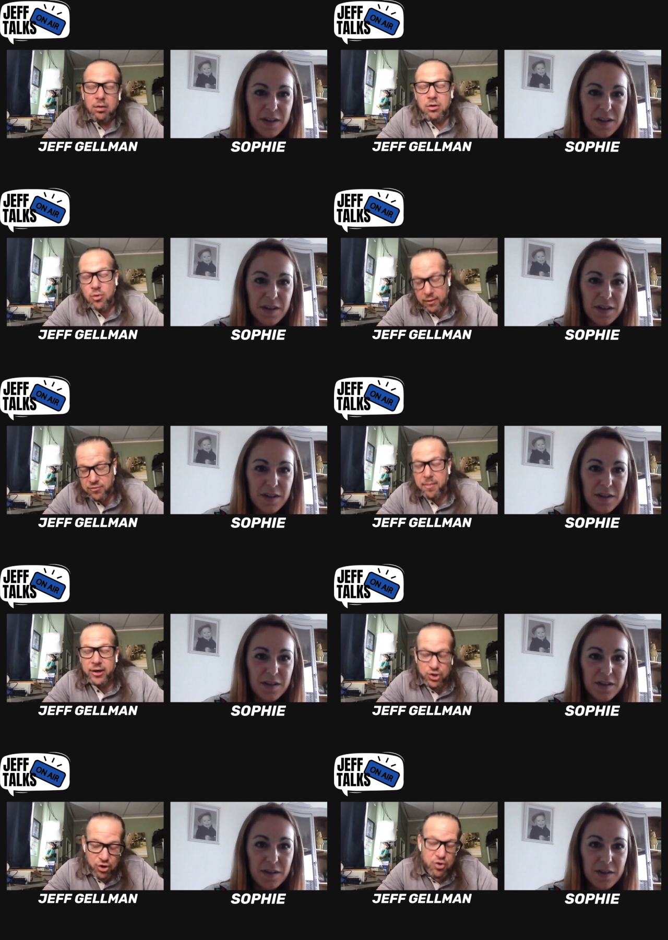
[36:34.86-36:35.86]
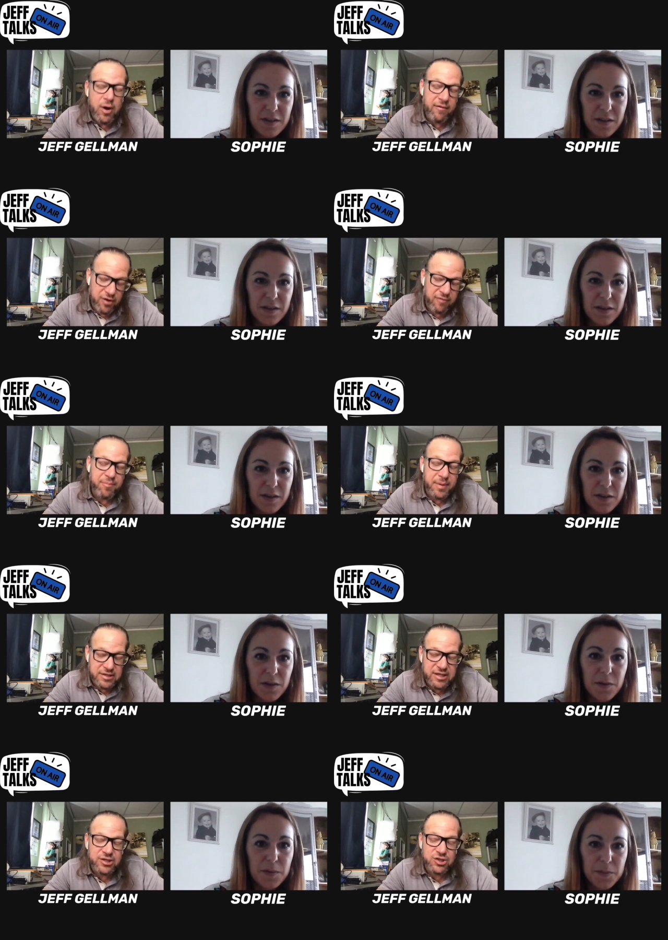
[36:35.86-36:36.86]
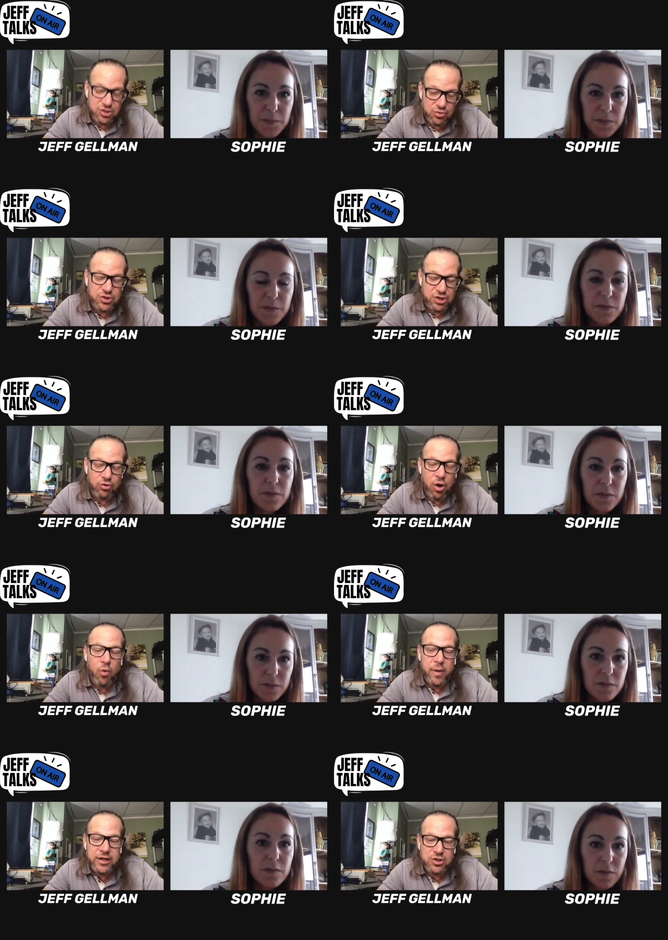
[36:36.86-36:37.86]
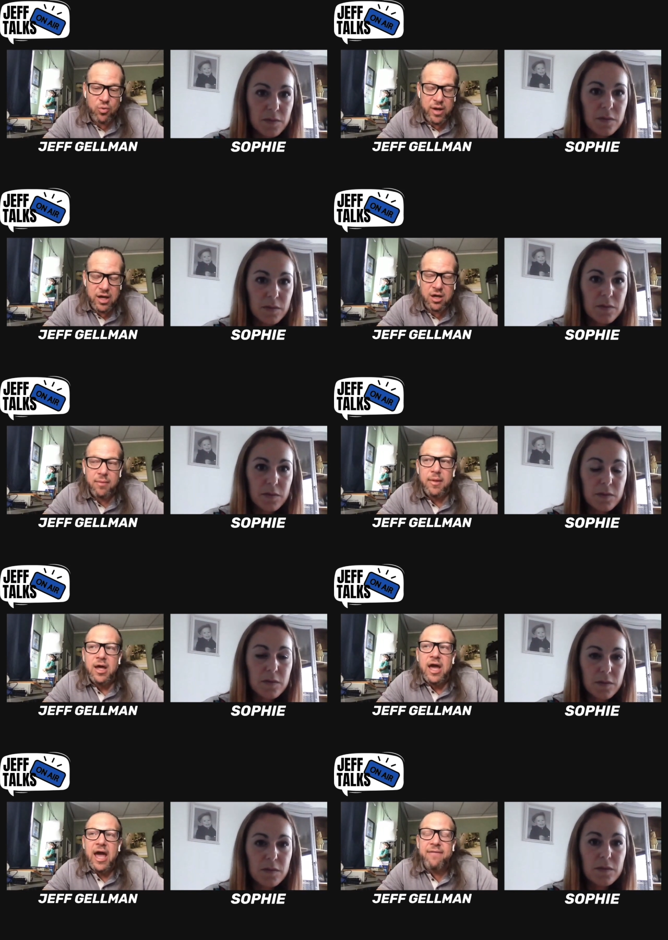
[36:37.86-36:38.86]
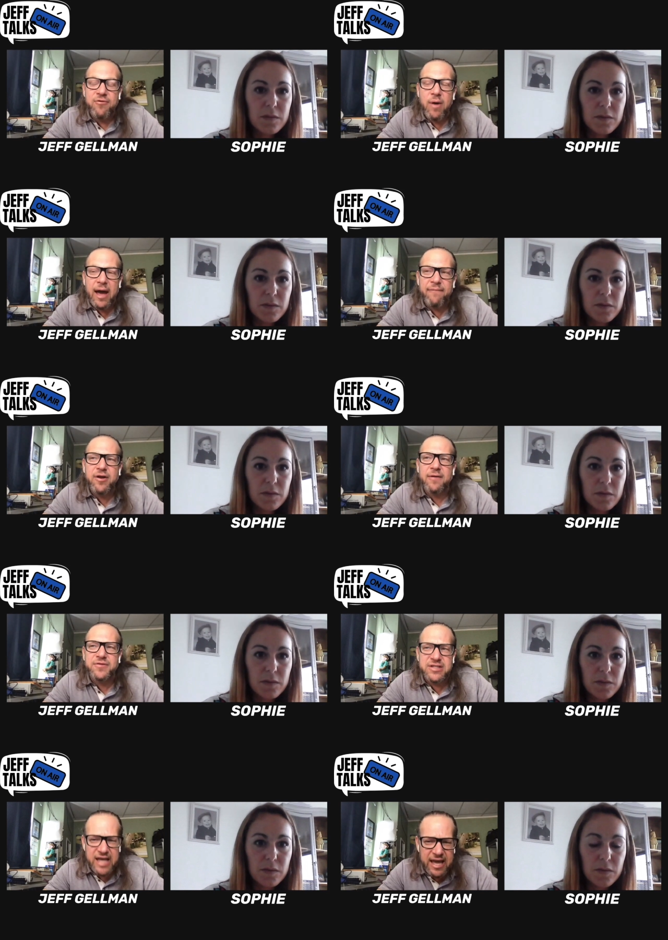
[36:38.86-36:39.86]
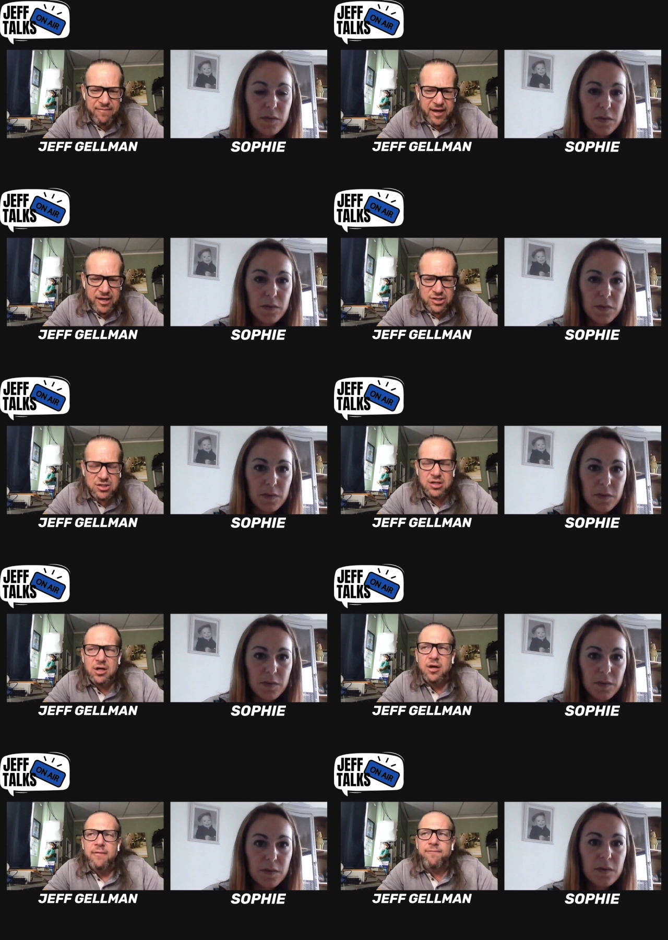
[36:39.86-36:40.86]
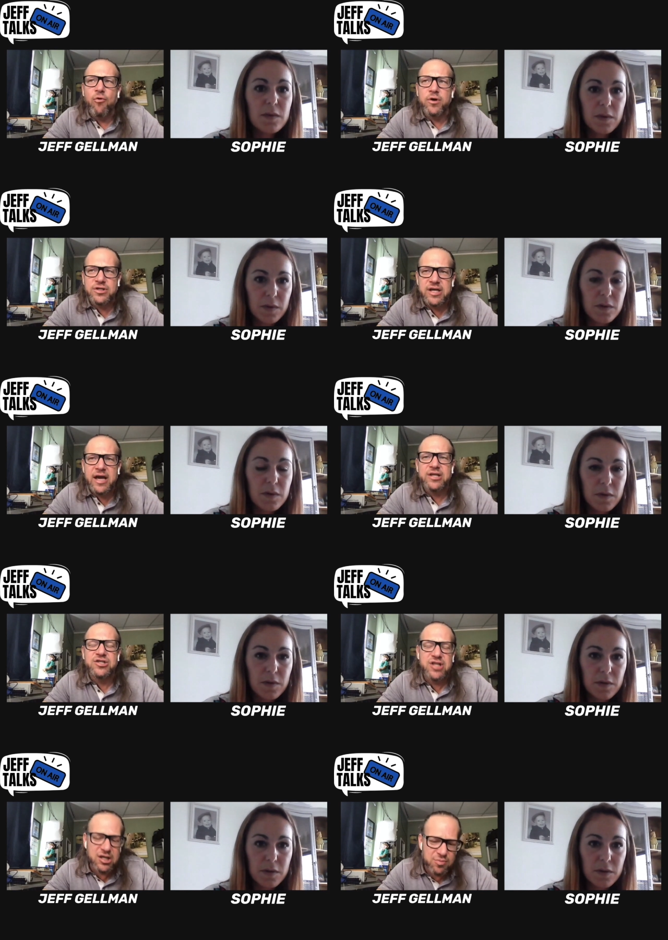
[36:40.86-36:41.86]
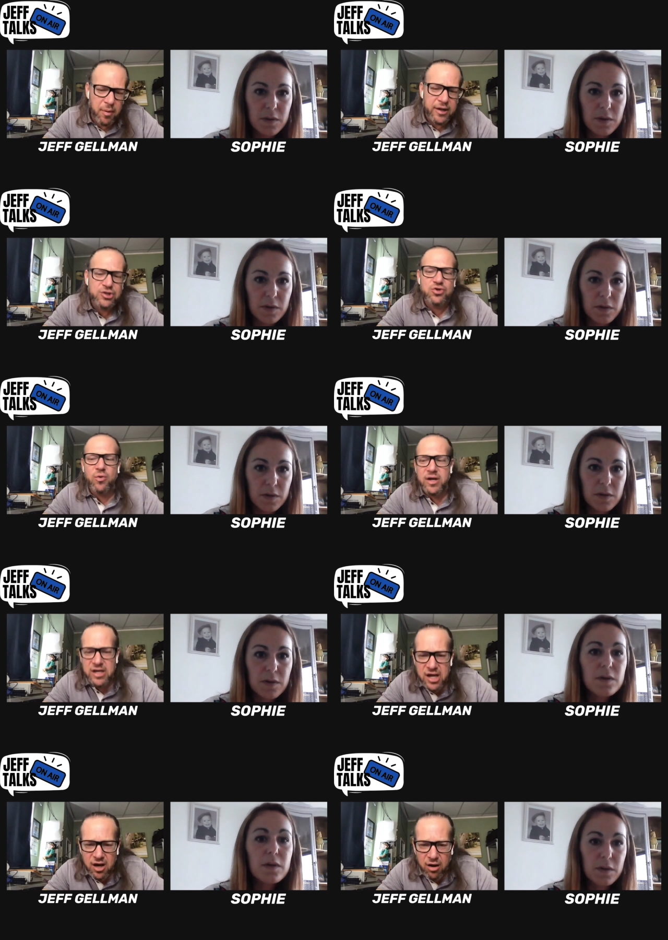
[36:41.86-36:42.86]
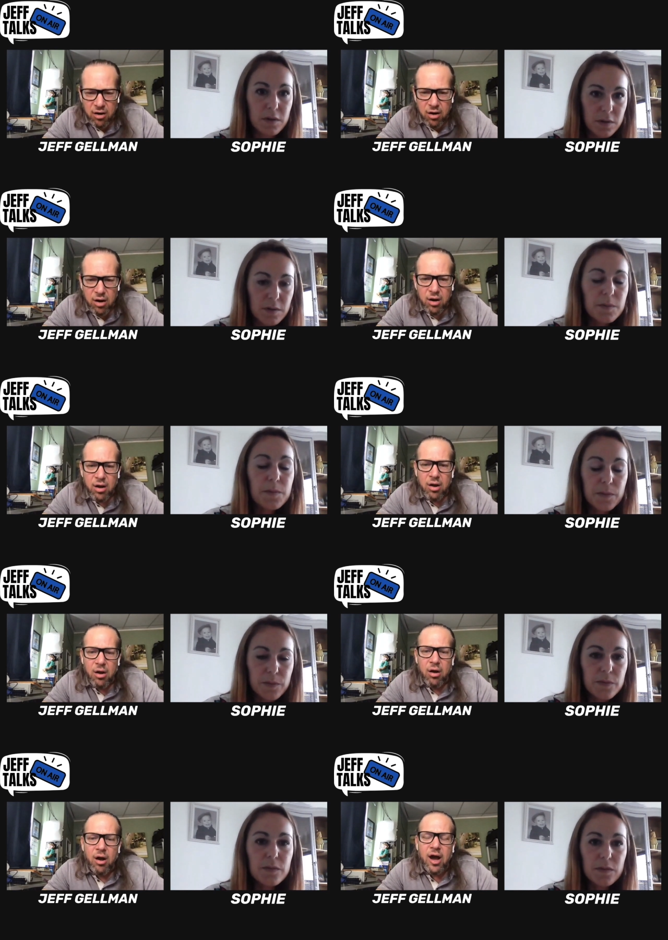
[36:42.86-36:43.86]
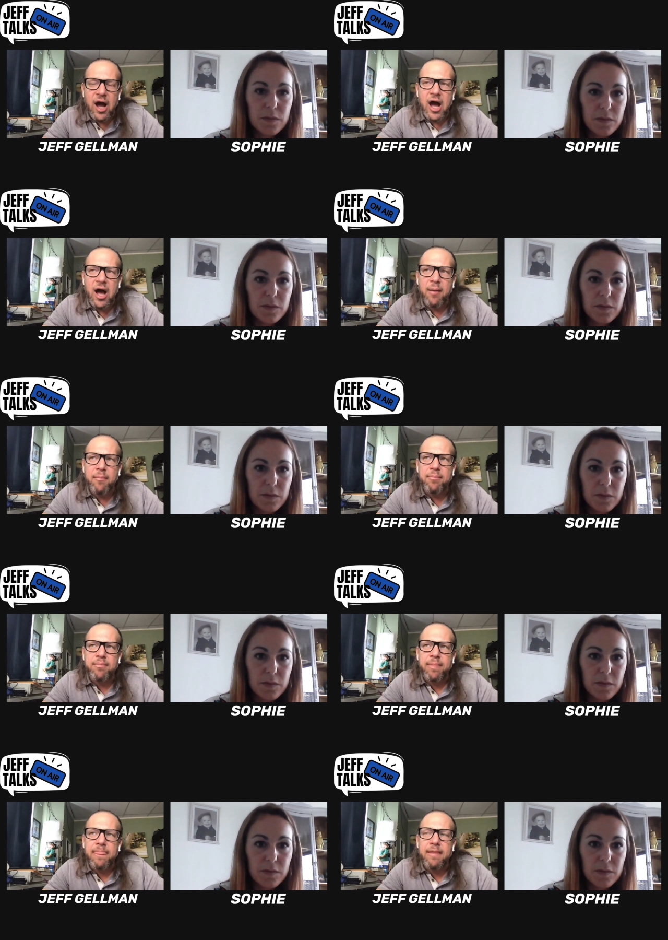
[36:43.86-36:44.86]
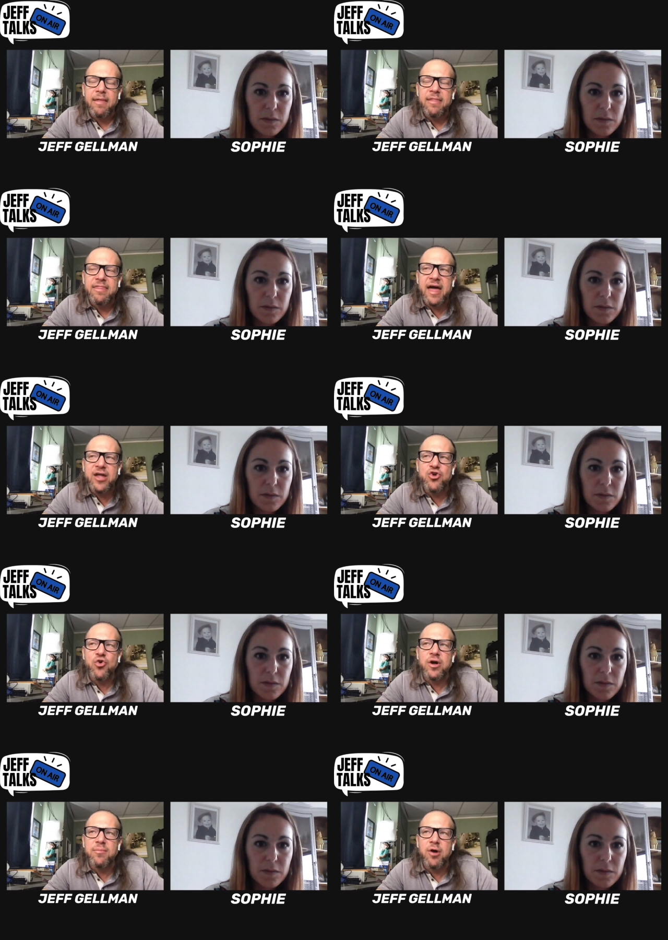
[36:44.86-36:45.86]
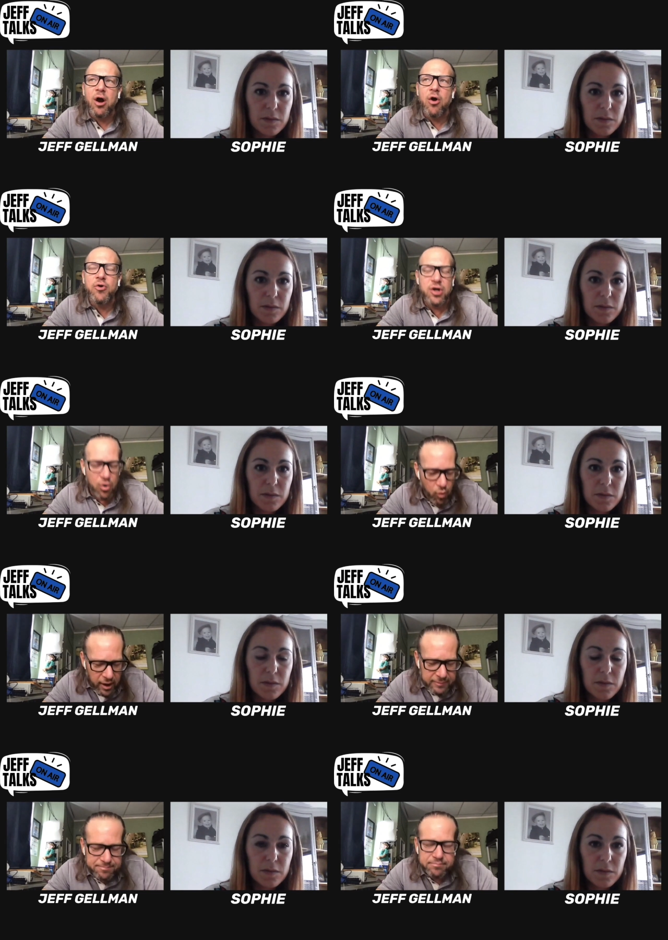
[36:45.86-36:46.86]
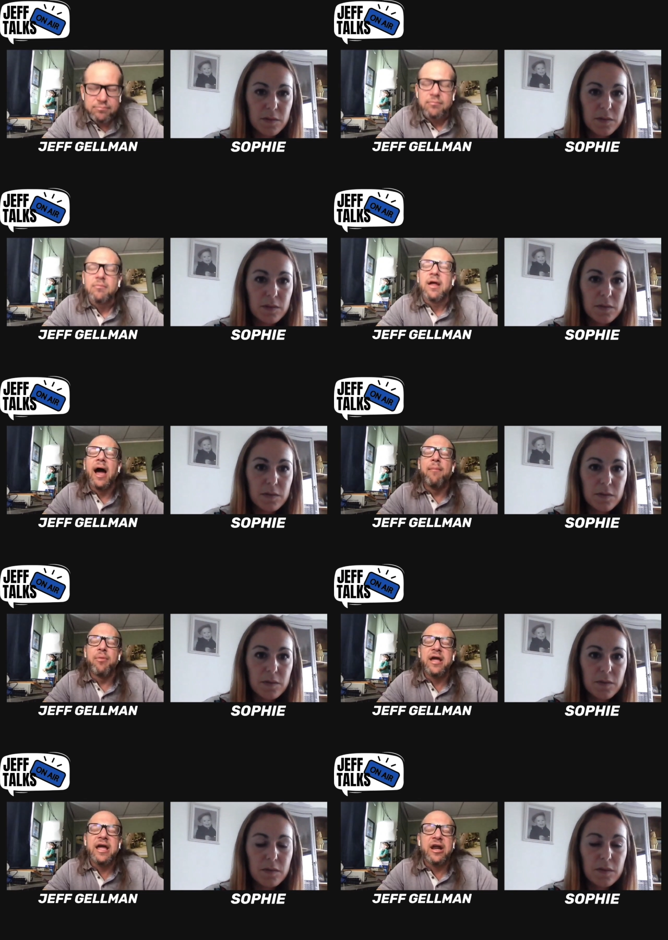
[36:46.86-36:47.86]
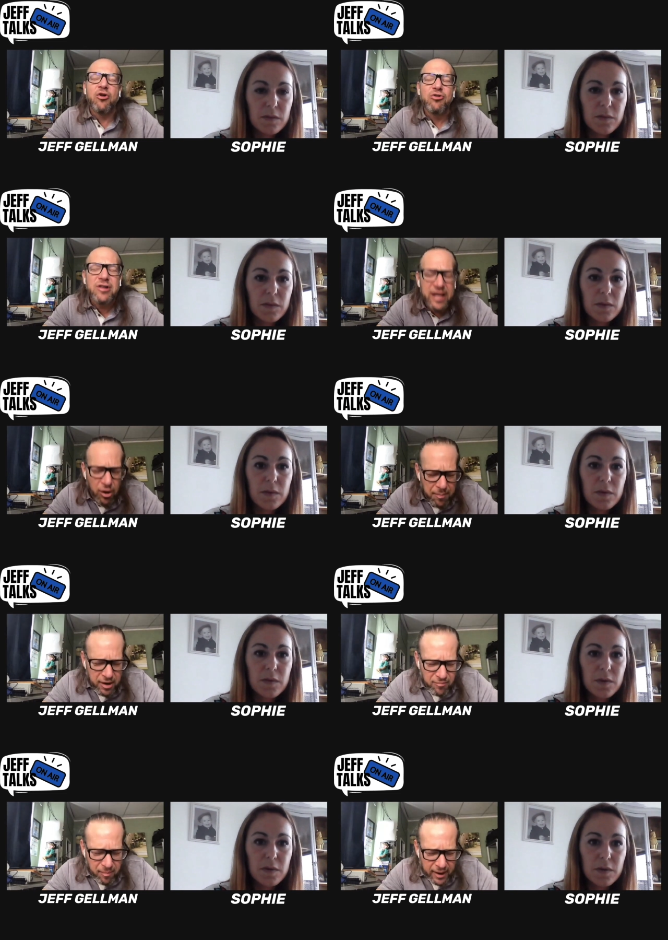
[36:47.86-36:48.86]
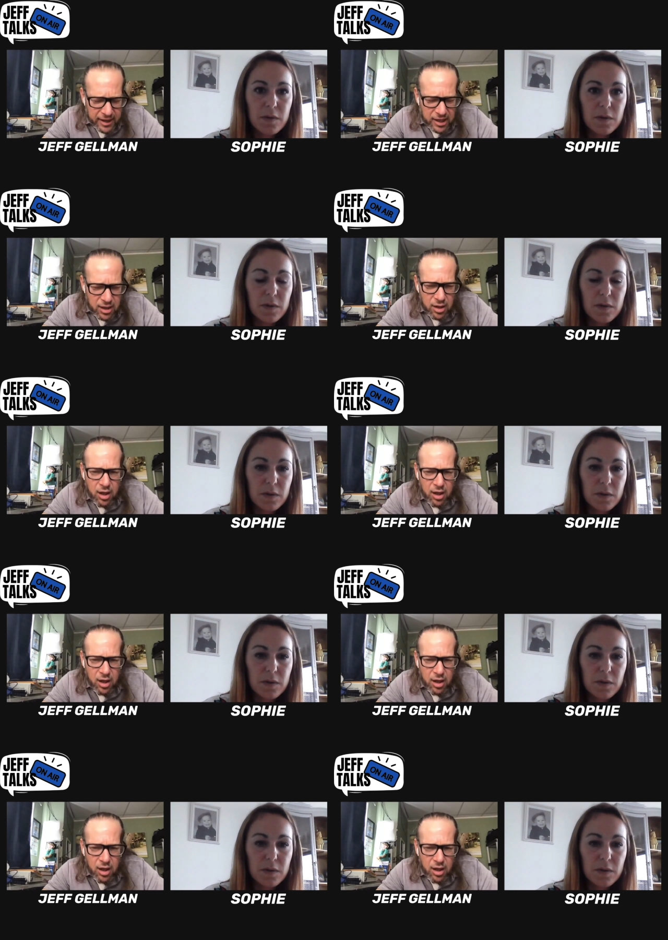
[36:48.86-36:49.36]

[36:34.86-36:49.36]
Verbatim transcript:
Speaker 1: you have to make sure you have enough business to still go week to week. If you have enough savings for say six months or a year, um, then you can go. You know what? I'm bringing in a little bit of money,